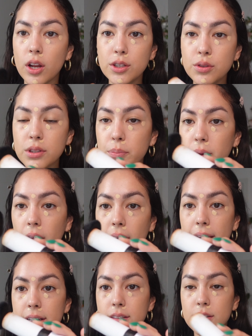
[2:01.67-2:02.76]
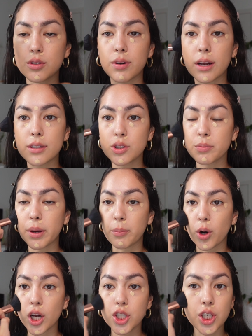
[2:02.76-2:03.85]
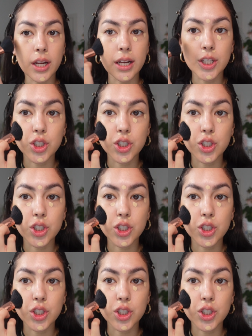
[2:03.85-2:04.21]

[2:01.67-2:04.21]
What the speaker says: I do is apply it directly to my brush and it